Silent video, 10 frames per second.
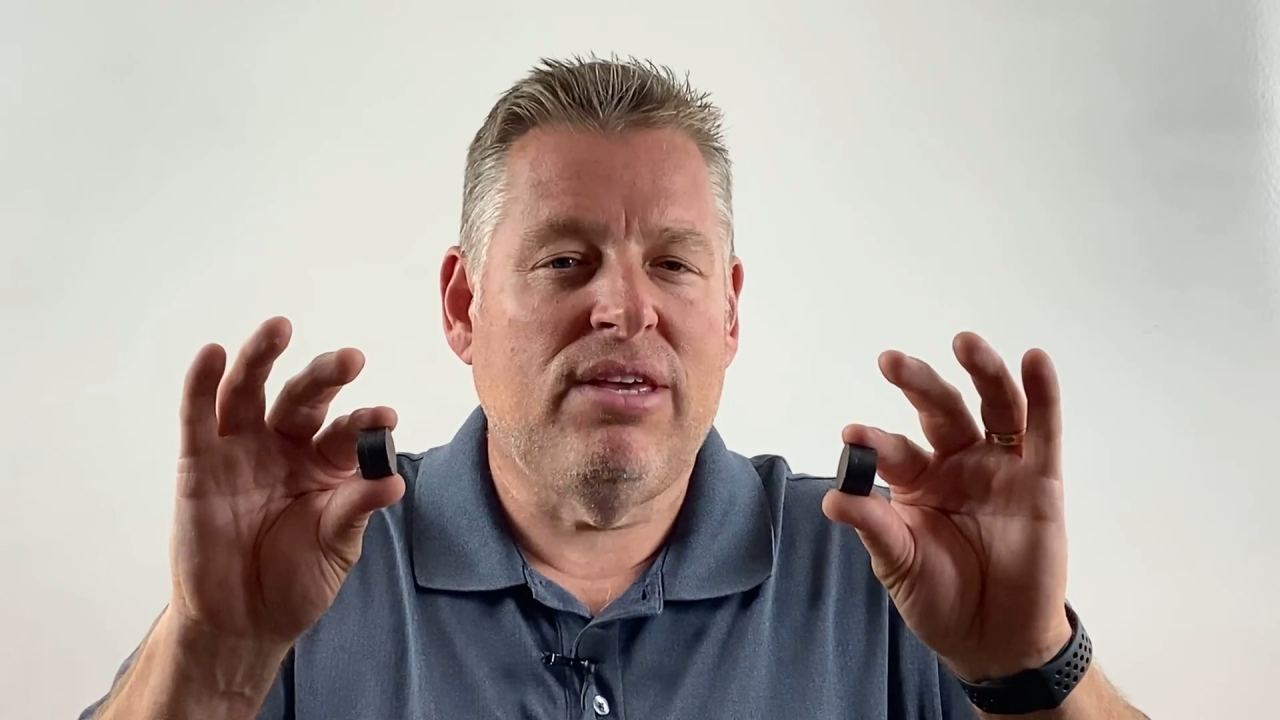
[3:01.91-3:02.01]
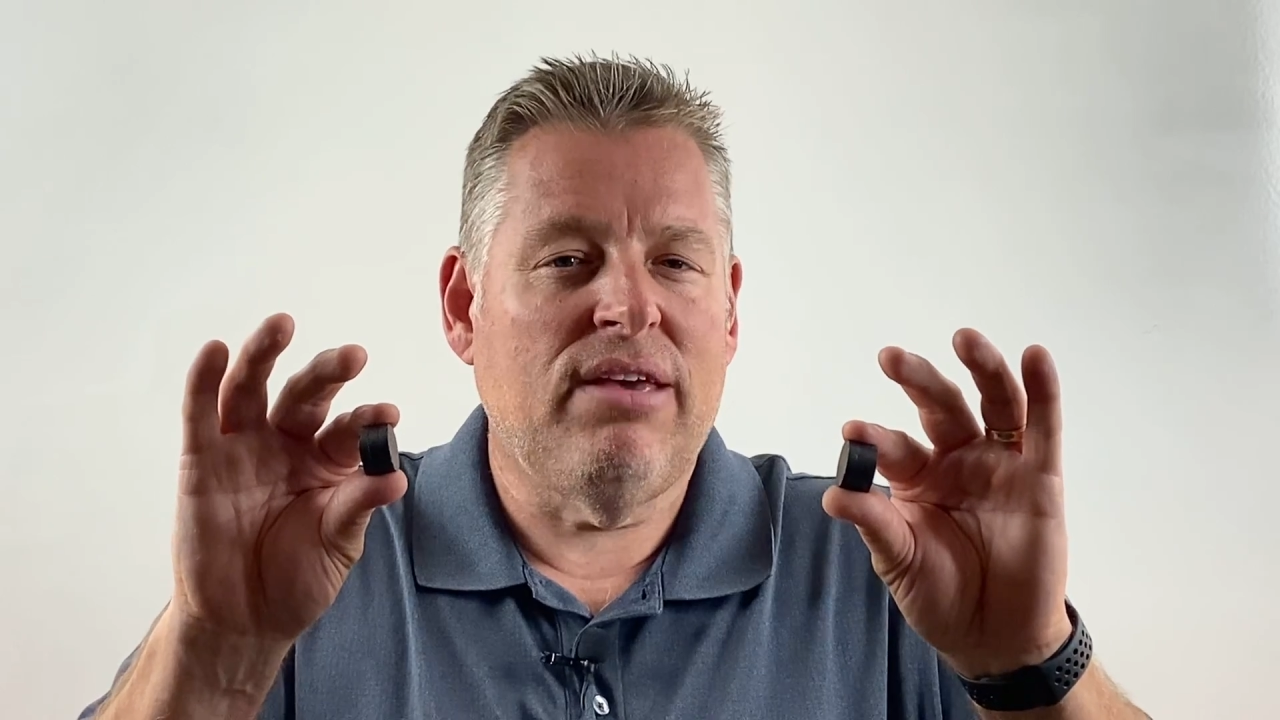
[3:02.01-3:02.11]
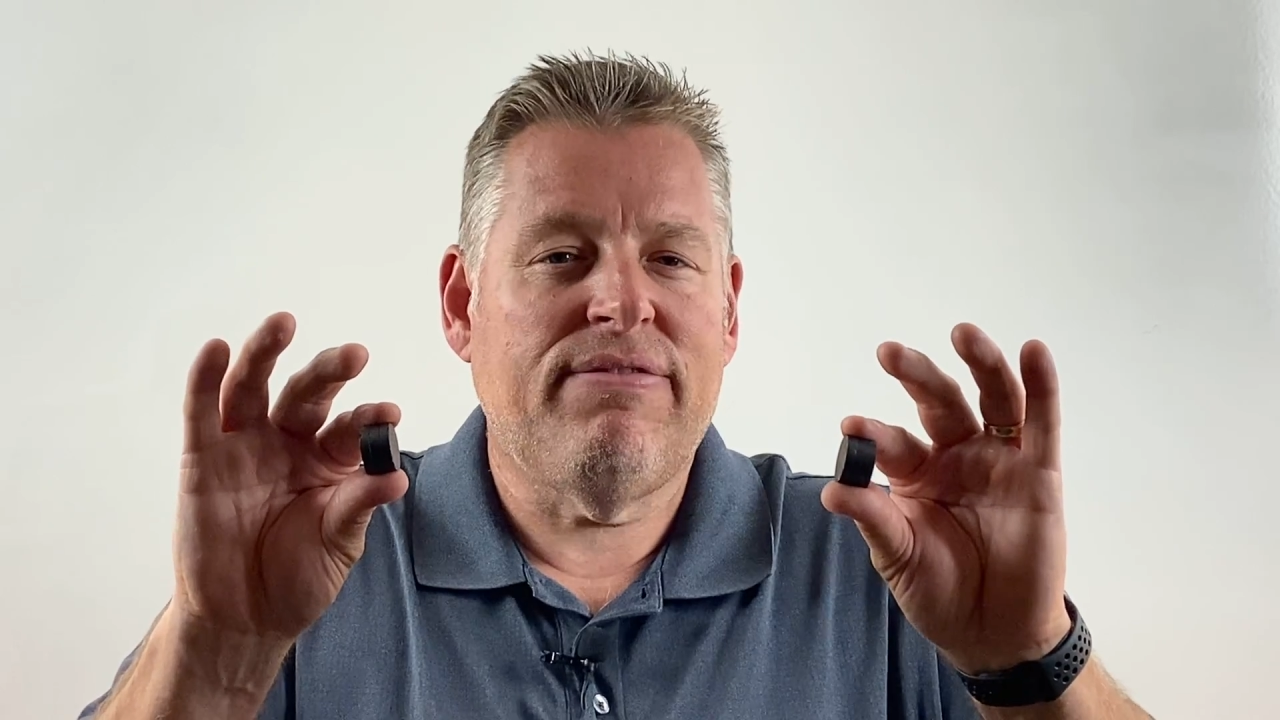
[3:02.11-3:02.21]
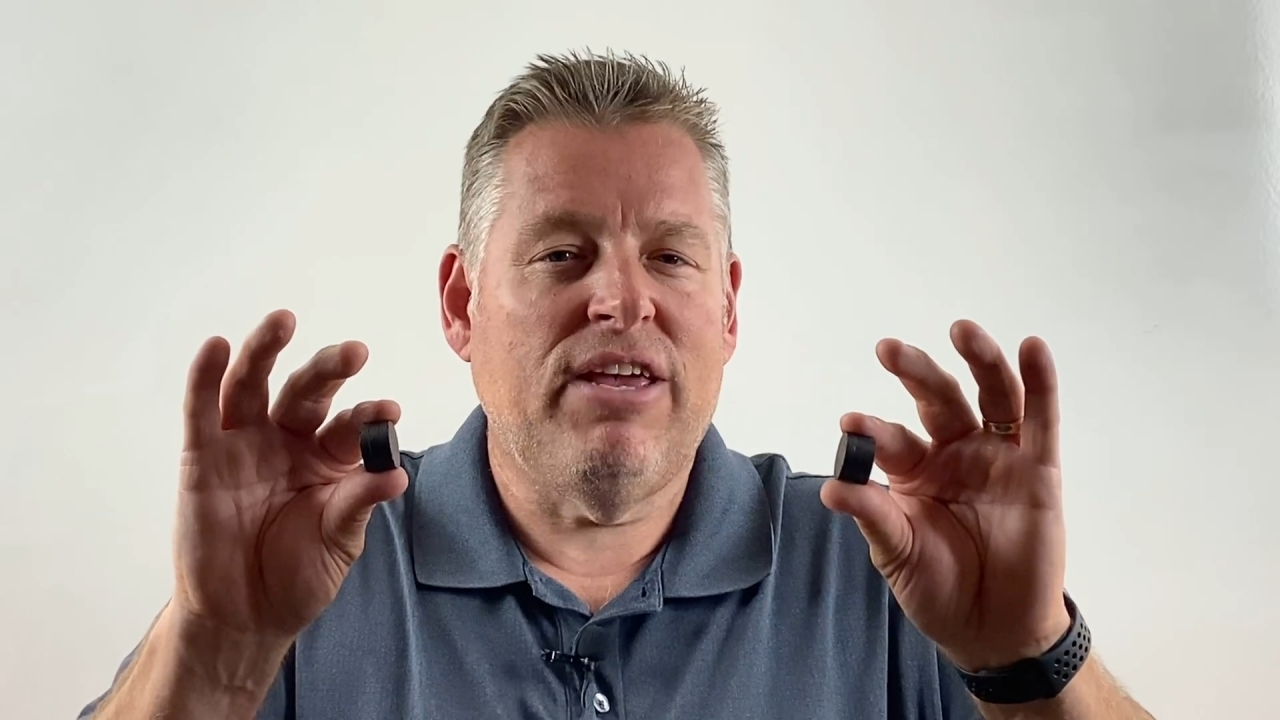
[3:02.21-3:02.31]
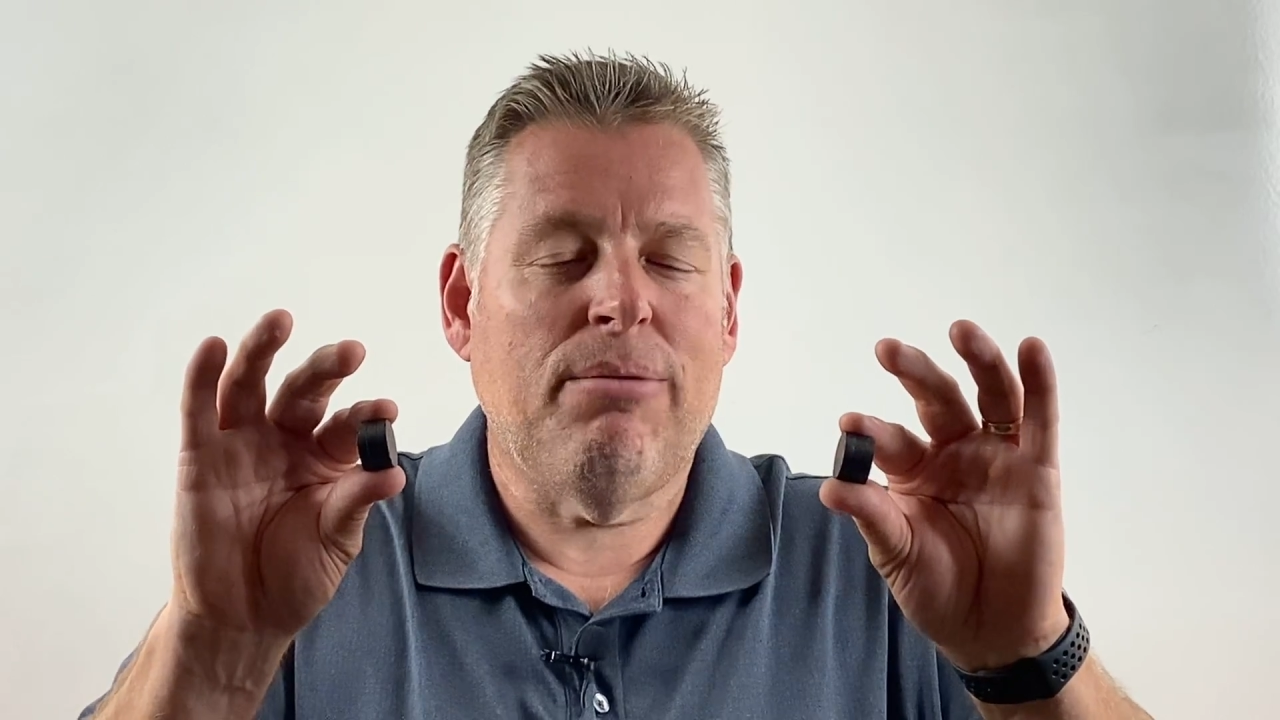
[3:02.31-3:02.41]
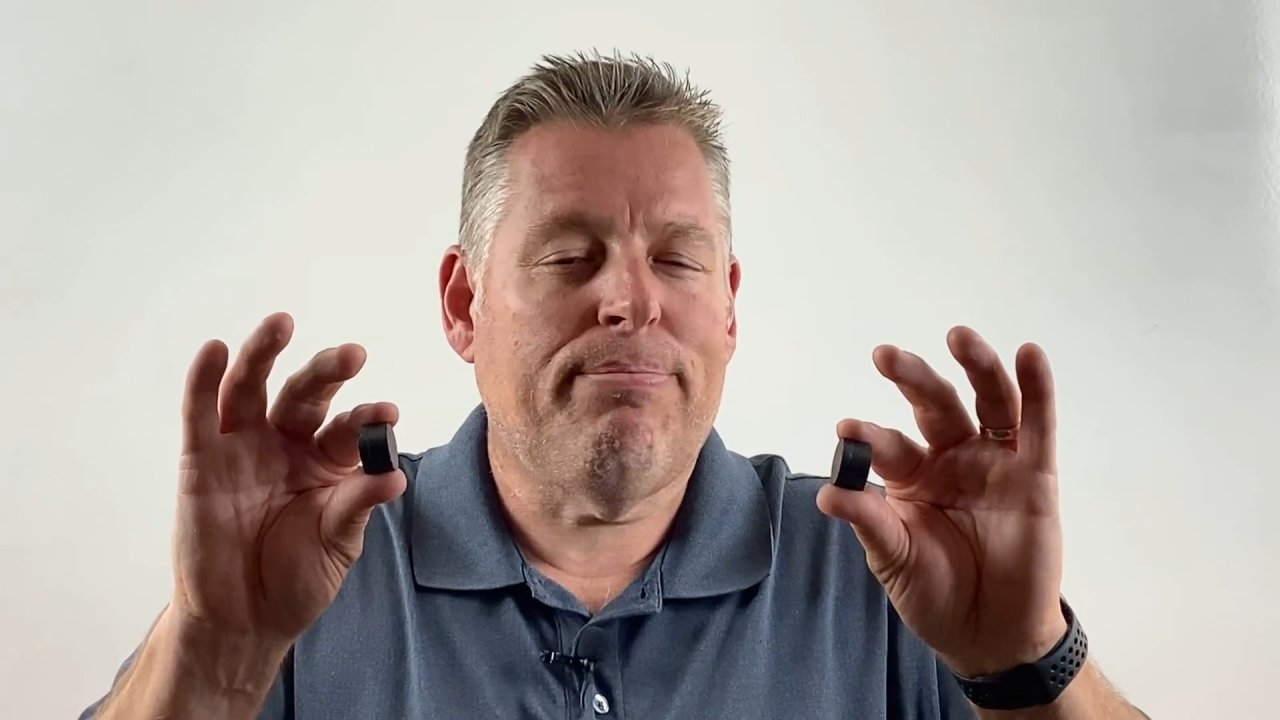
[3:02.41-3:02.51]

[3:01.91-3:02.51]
giving,